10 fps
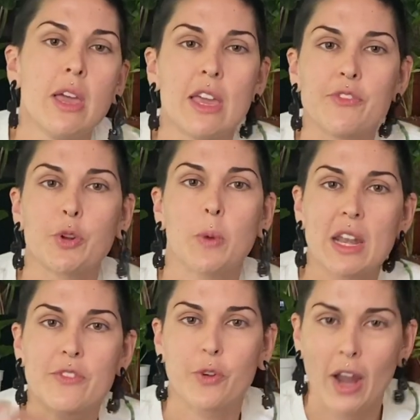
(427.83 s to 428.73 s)
if you're
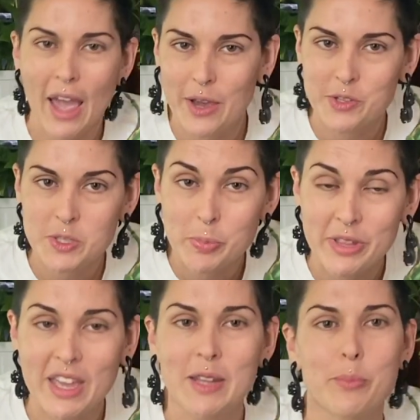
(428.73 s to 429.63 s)
ready for a house
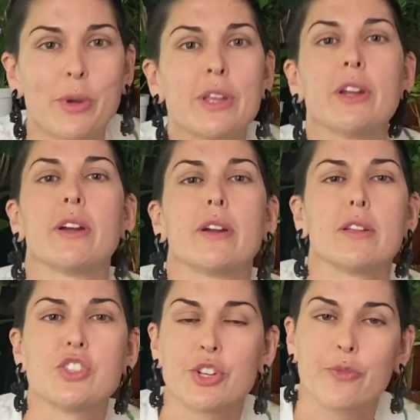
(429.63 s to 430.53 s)
plant, but
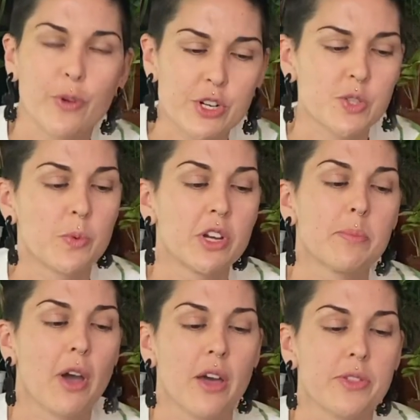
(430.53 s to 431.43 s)
it's your first one,
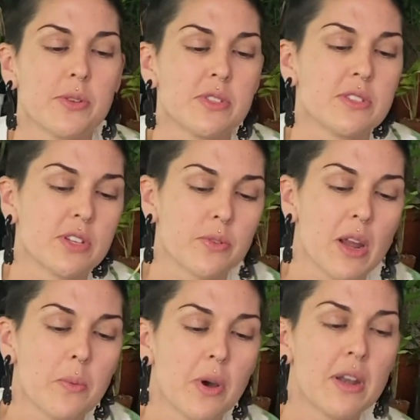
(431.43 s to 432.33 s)
Pothos is a
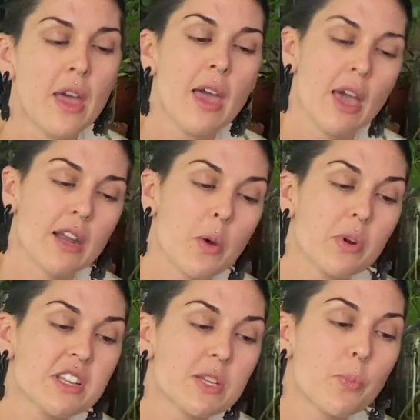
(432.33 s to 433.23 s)
great one. And I
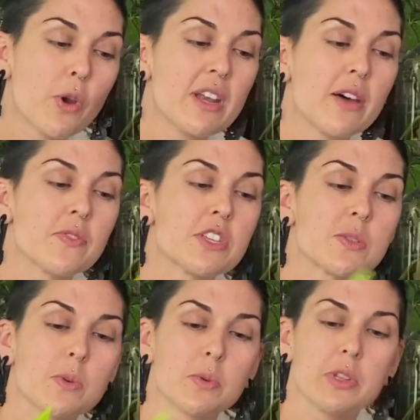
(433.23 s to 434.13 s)
wanted to point out this
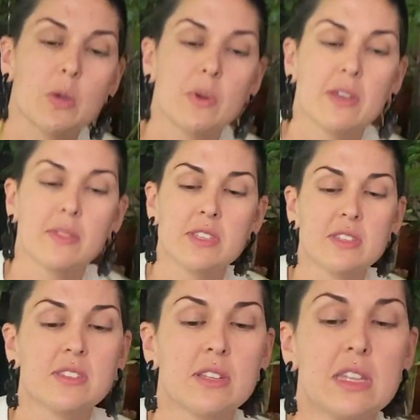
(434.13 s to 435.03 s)
one really quick. This
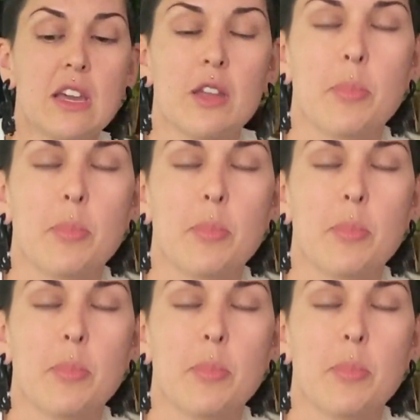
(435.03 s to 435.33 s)
is a neon